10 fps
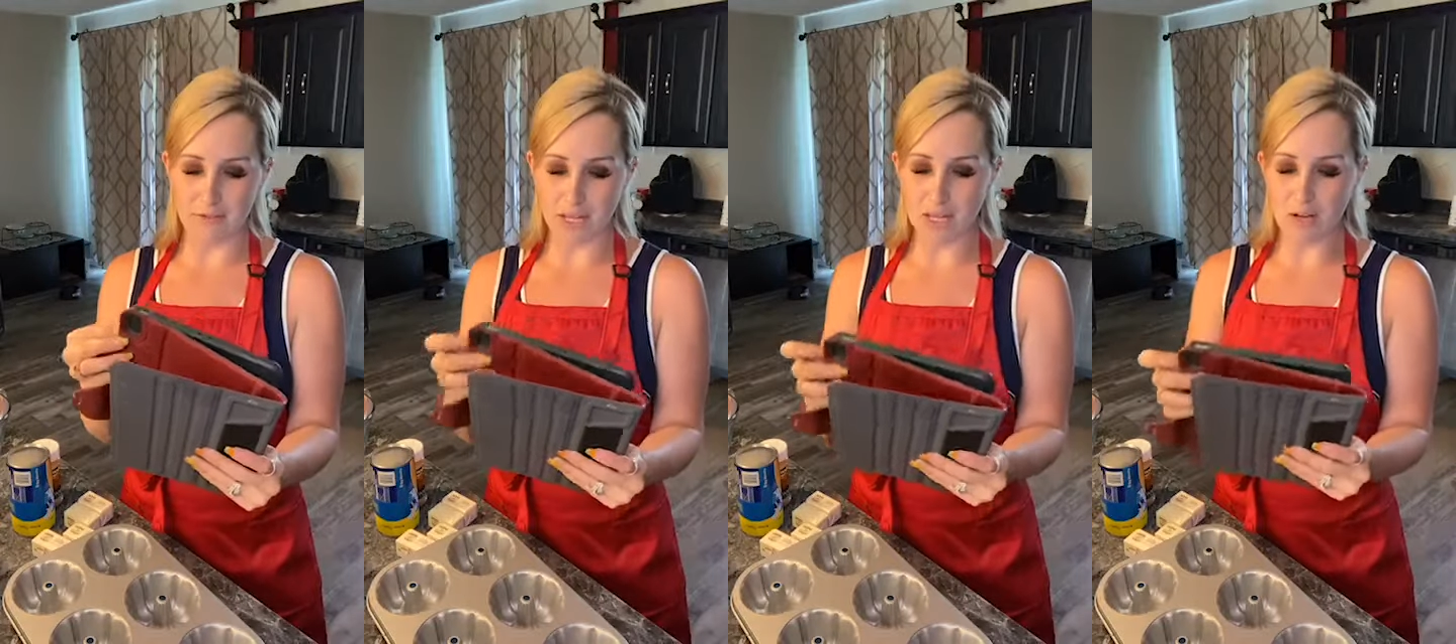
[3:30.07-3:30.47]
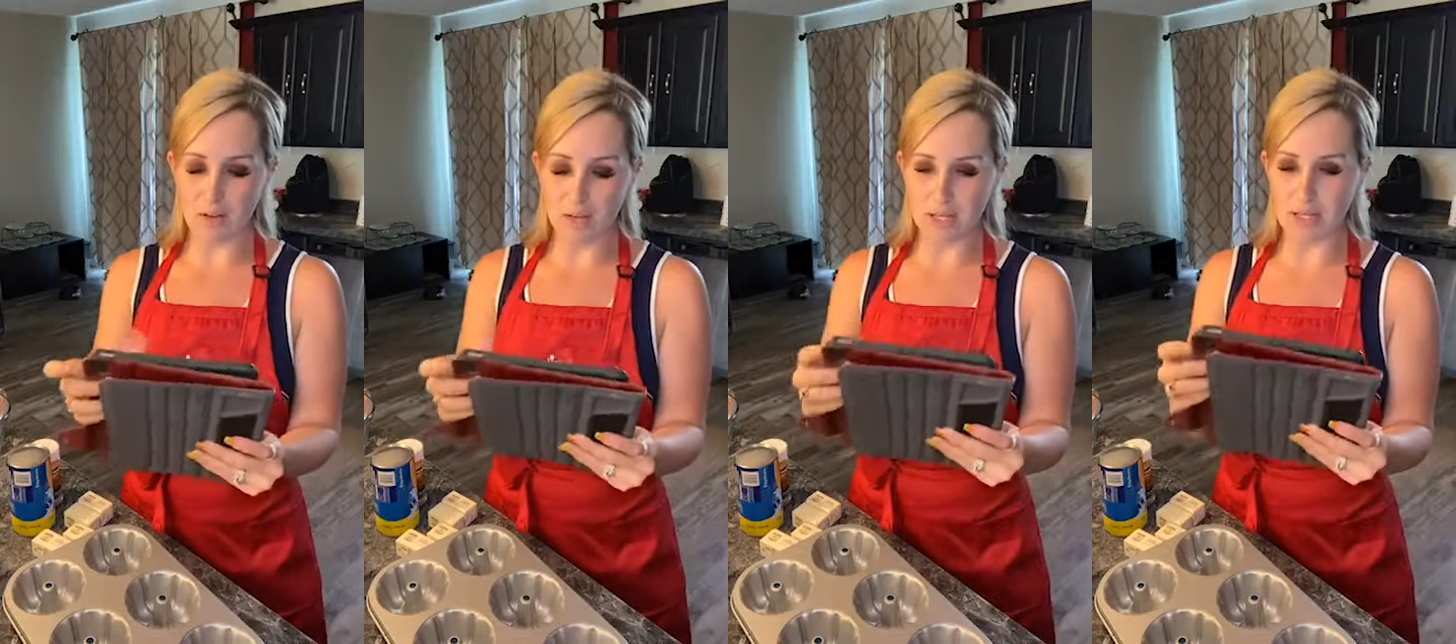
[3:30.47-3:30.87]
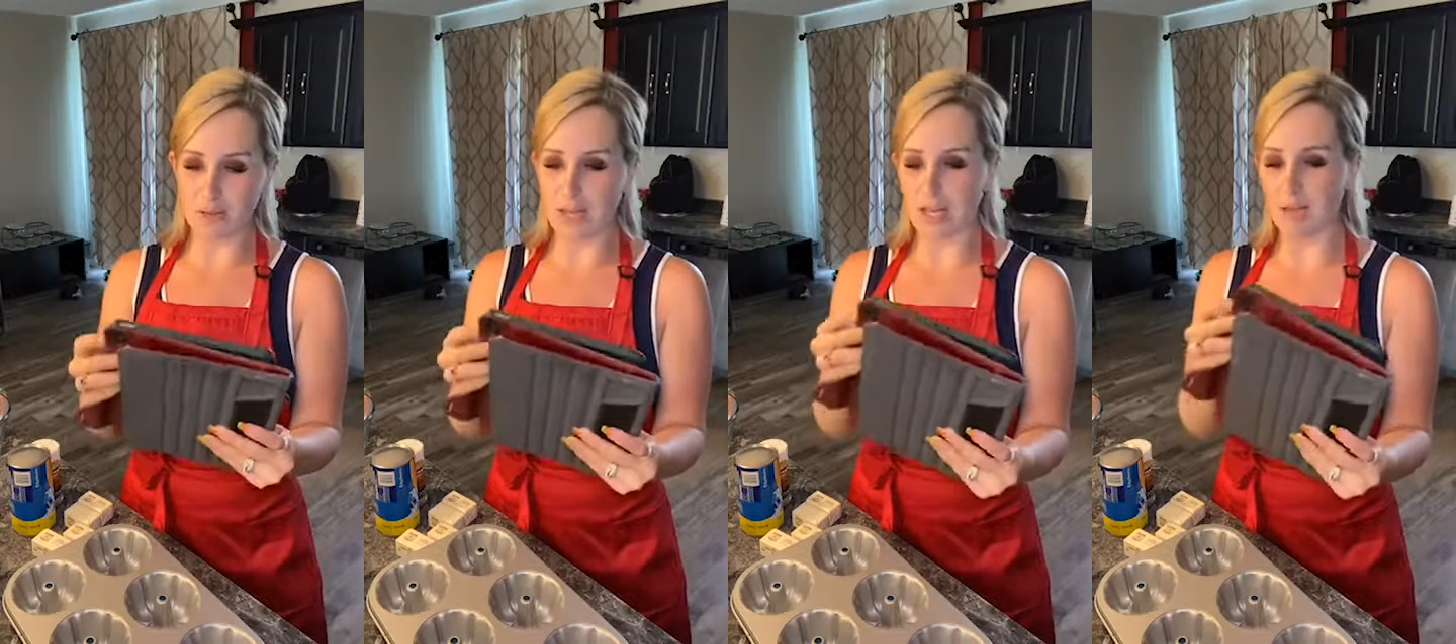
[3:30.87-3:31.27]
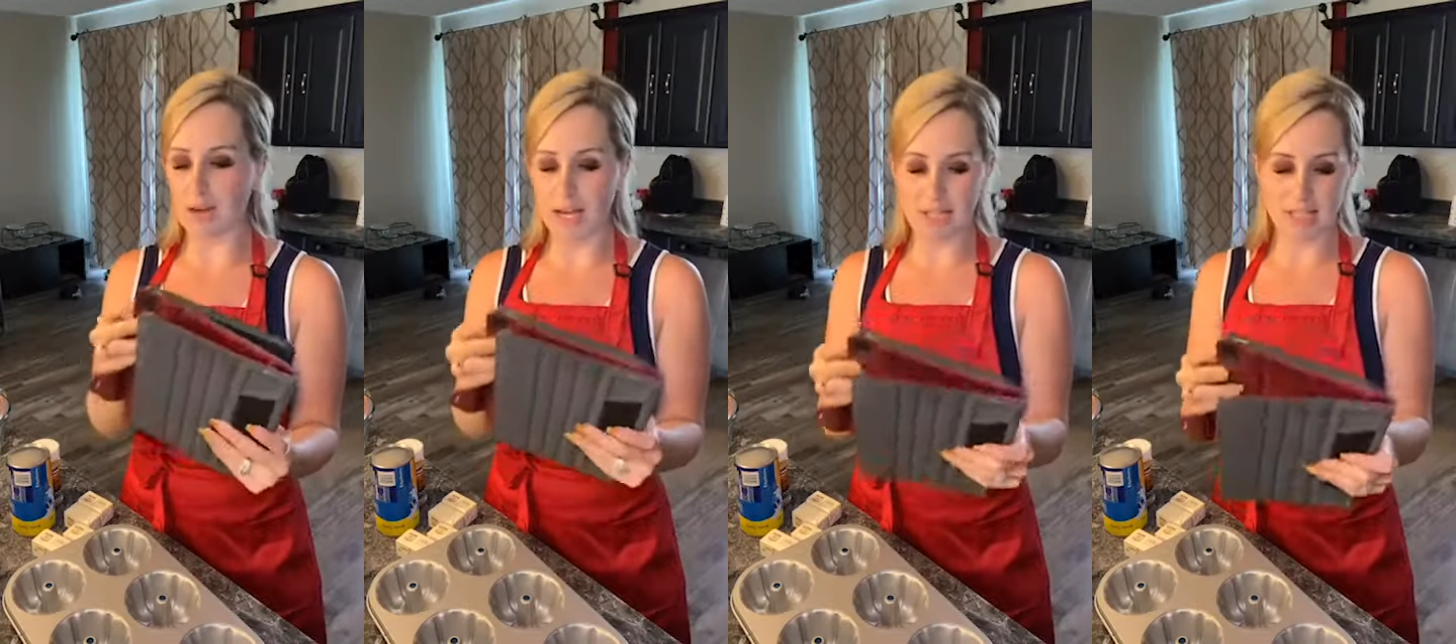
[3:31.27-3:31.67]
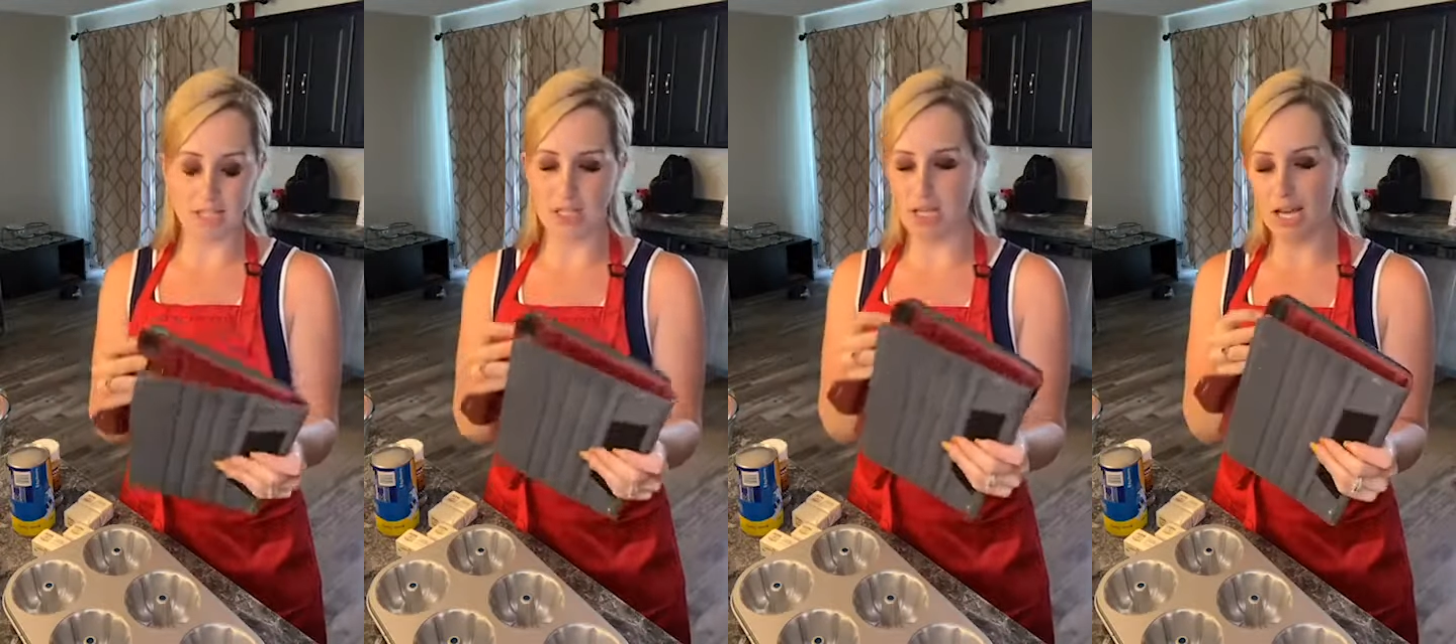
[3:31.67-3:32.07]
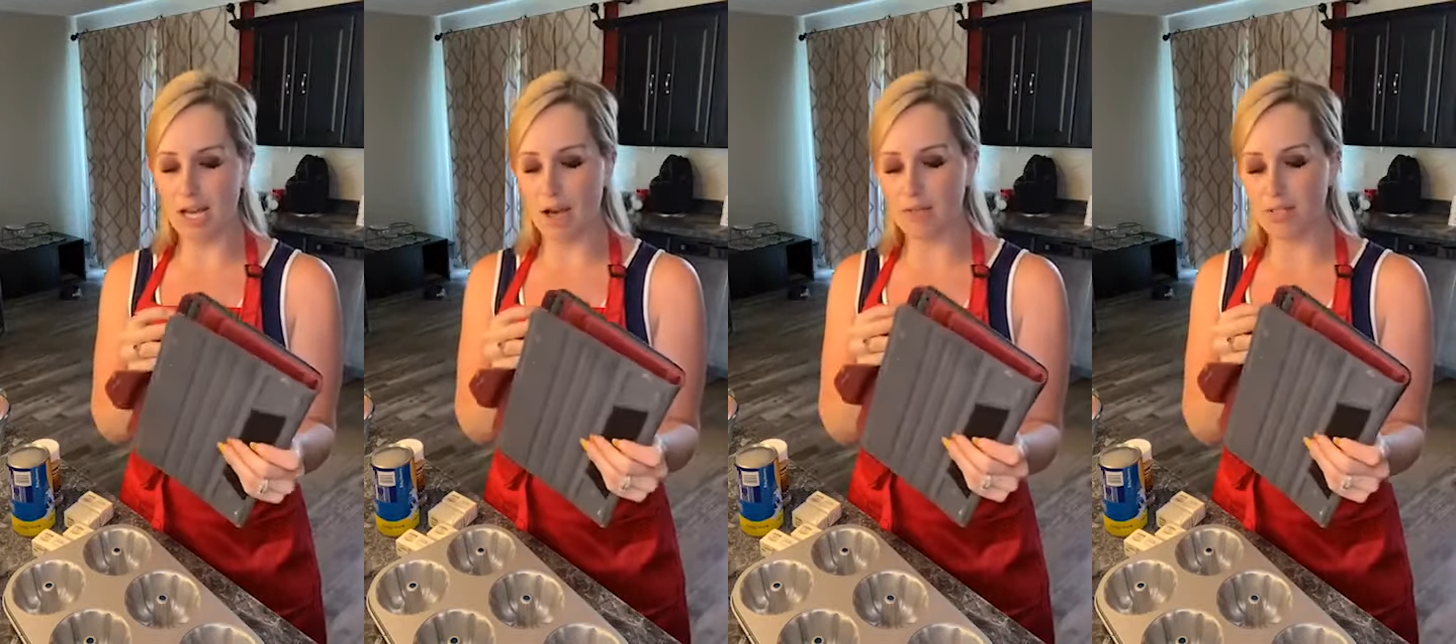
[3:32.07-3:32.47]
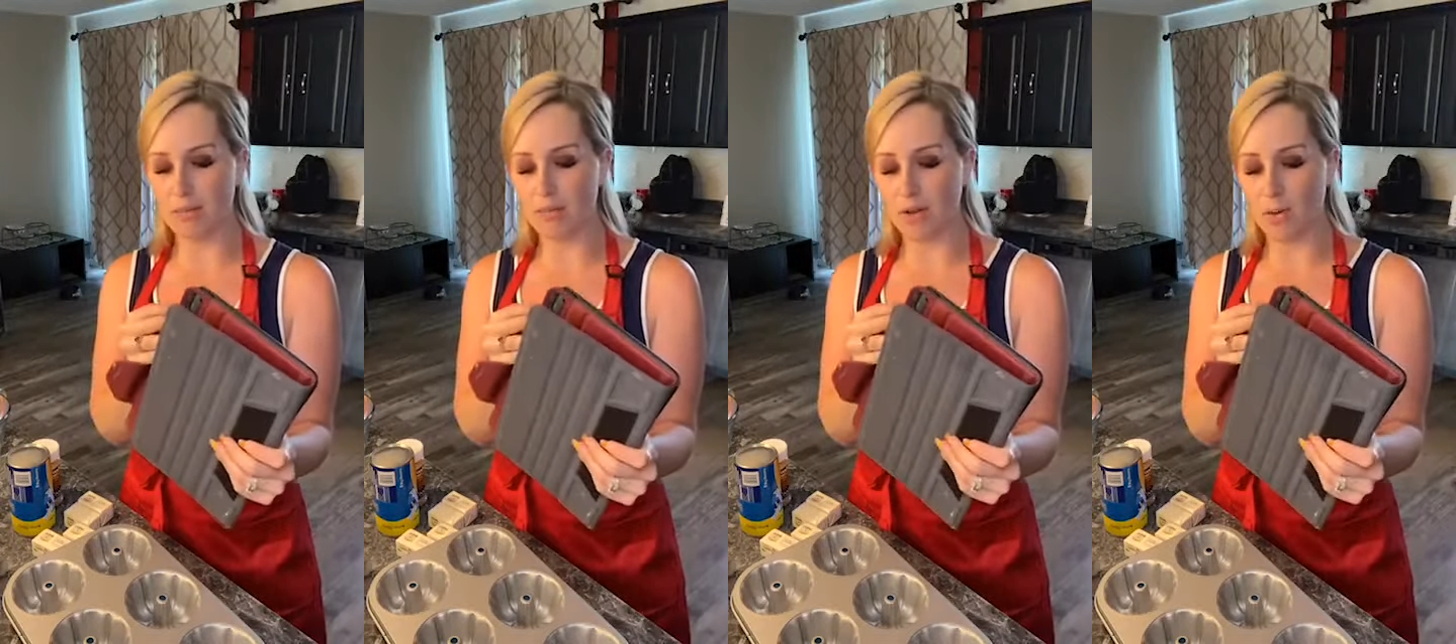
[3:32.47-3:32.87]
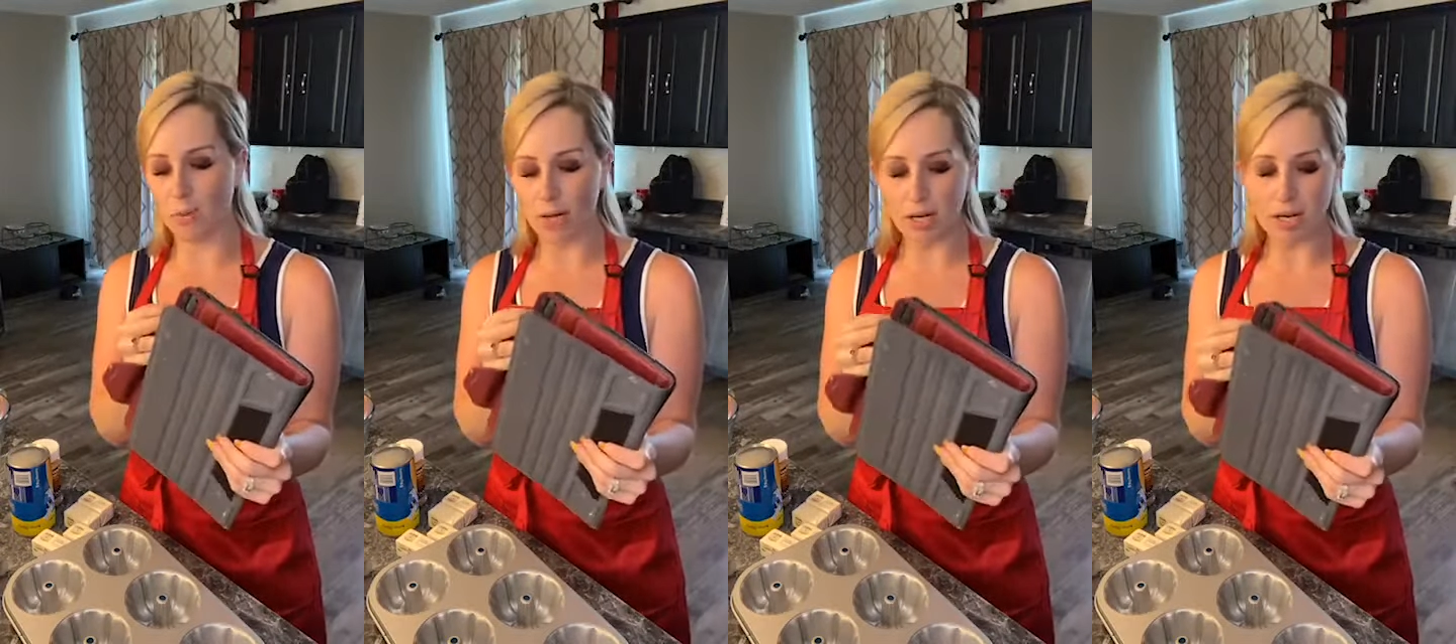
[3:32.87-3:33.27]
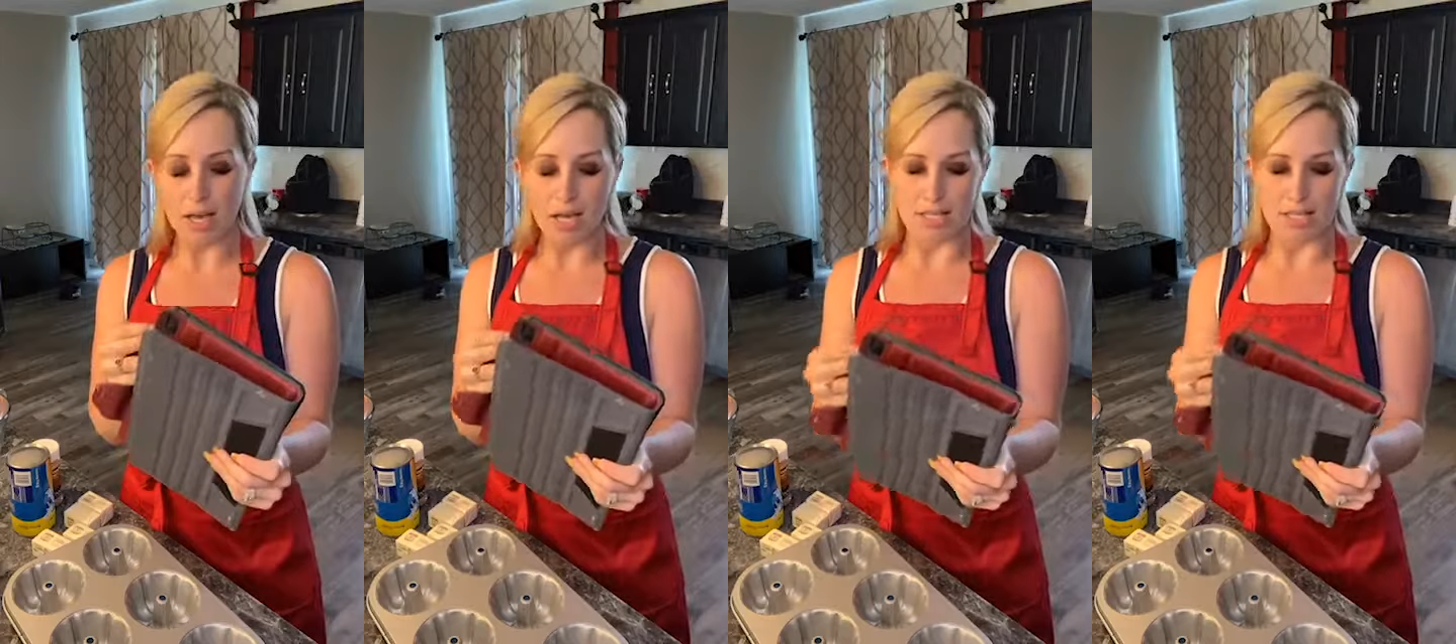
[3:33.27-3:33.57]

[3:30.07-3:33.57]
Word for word: video so that you guys can check out some of her work,